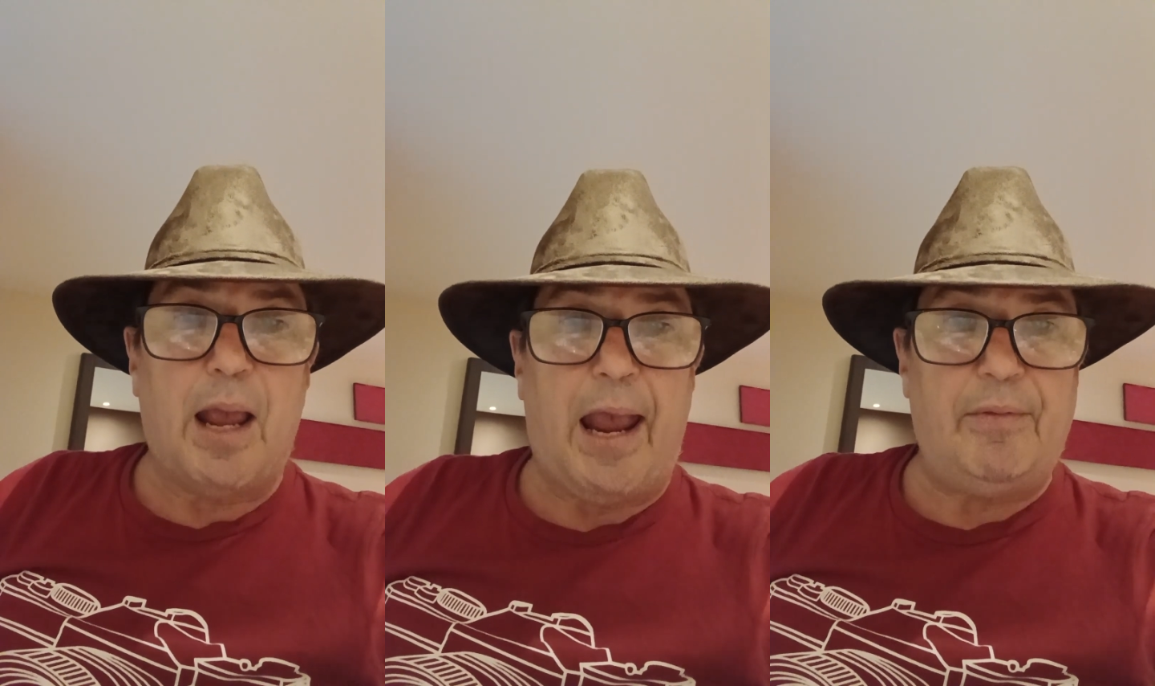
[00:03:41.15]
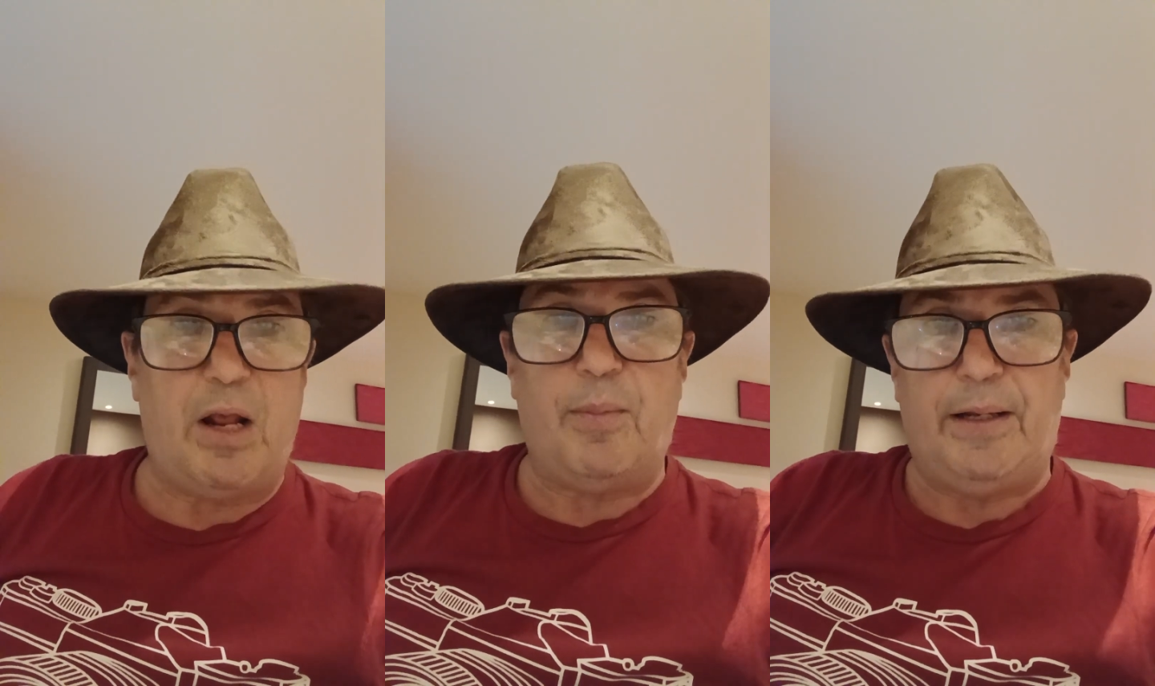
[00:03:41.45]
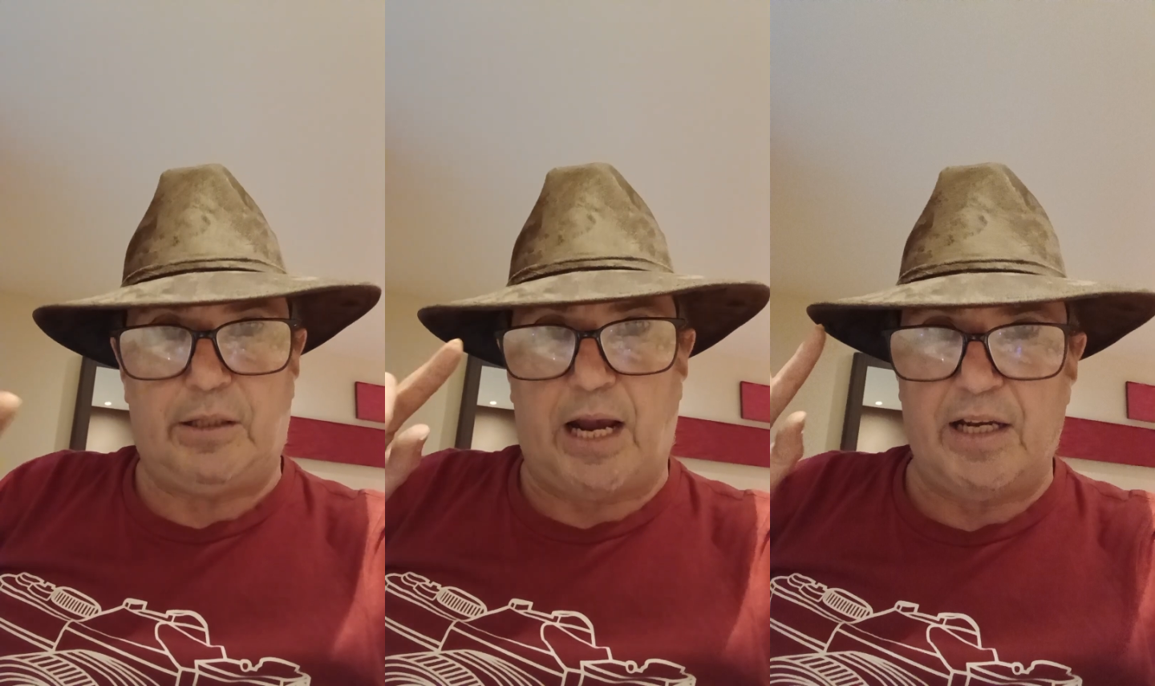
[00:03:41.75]
and that'll
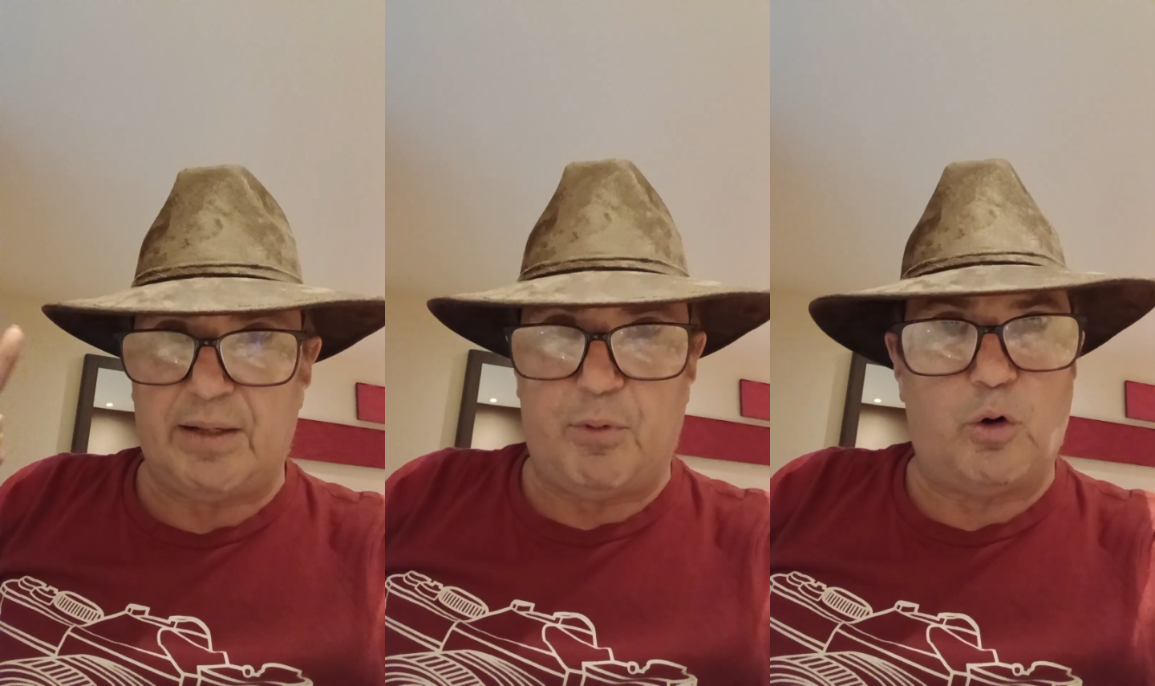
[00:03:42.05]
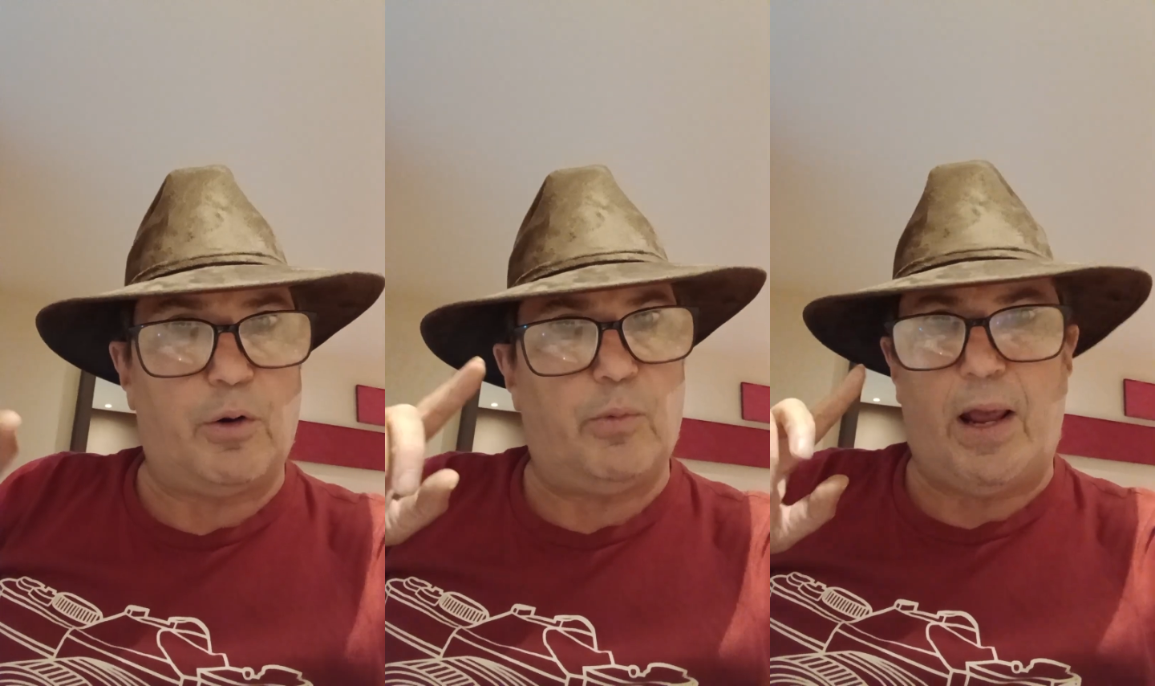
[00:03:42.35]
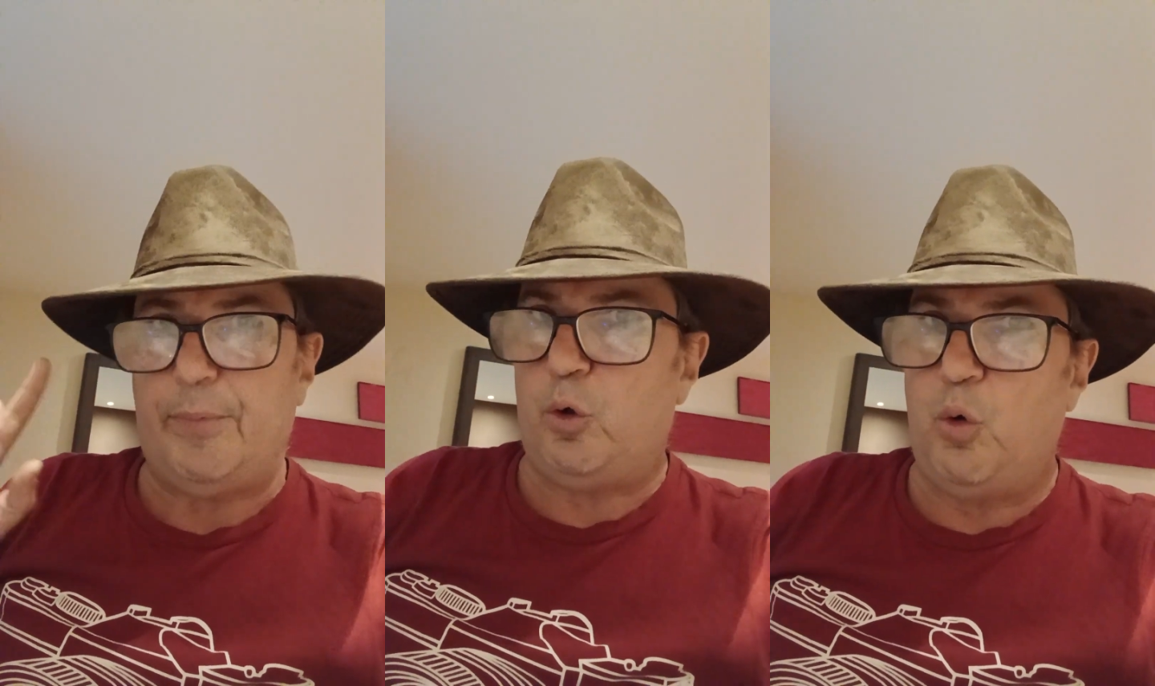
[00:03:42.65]
be the case, the model that will
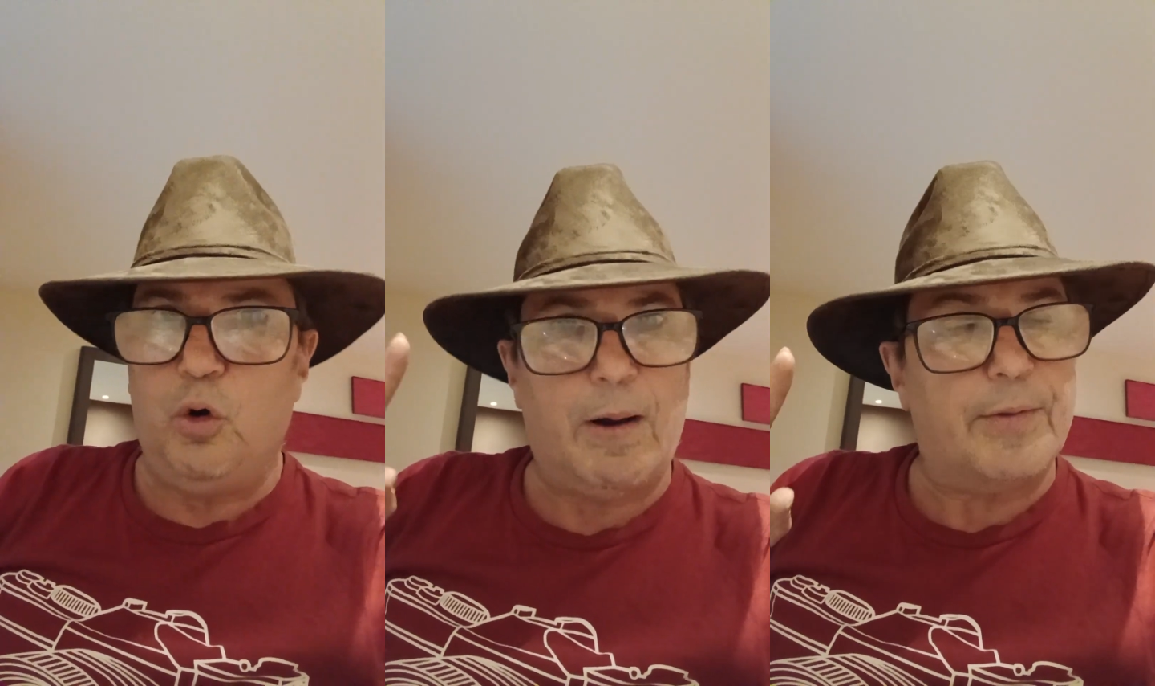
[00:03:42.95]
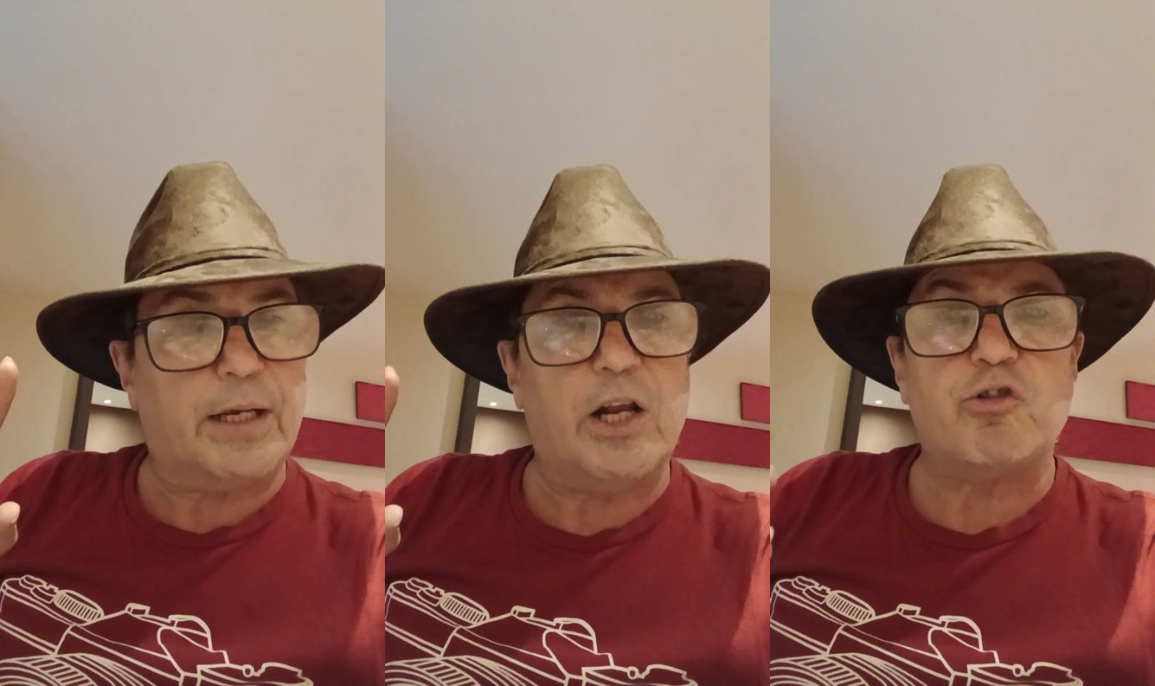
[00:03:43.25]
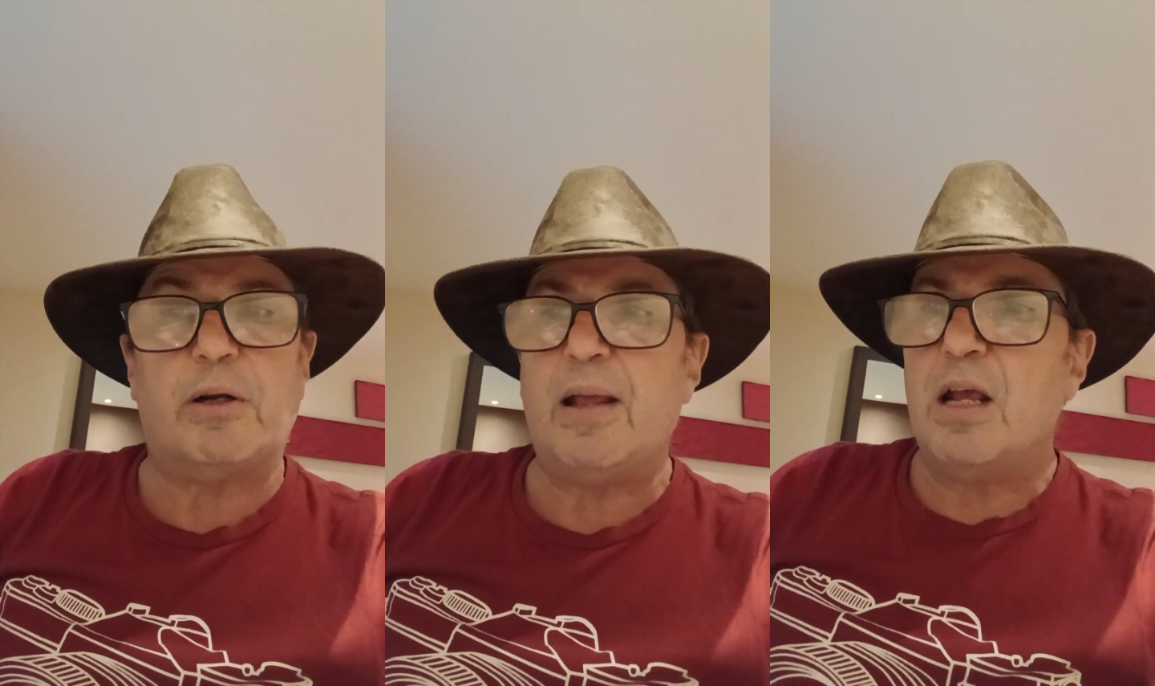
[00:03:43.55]
happen all around the
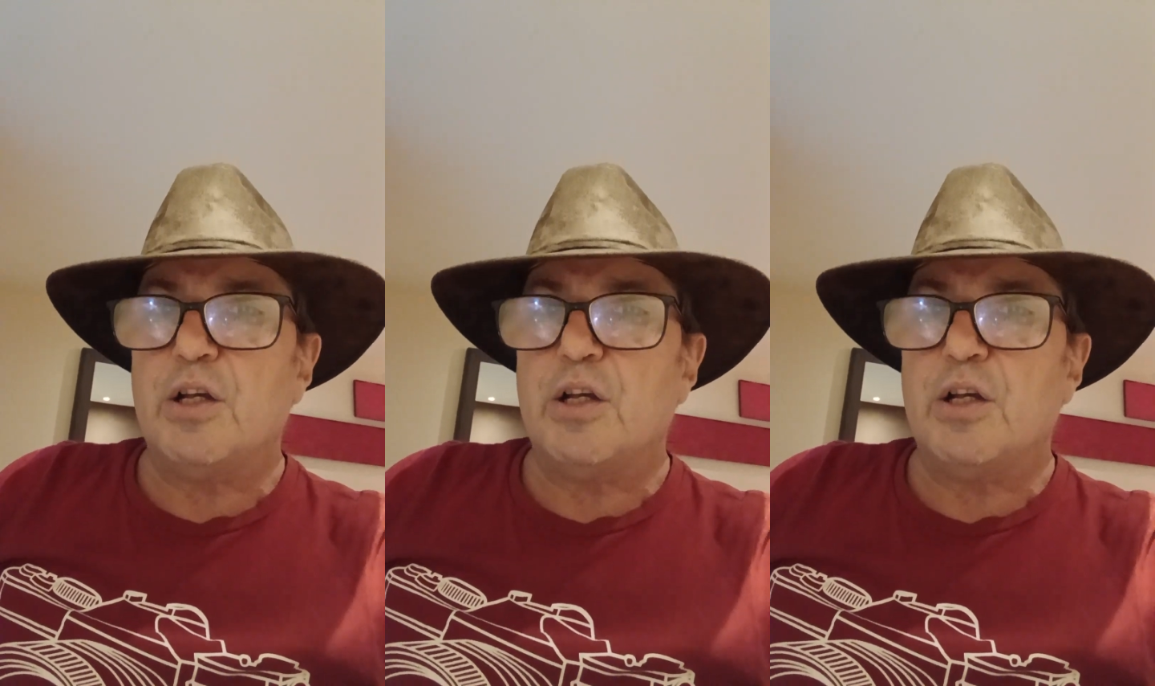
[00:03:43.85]
country.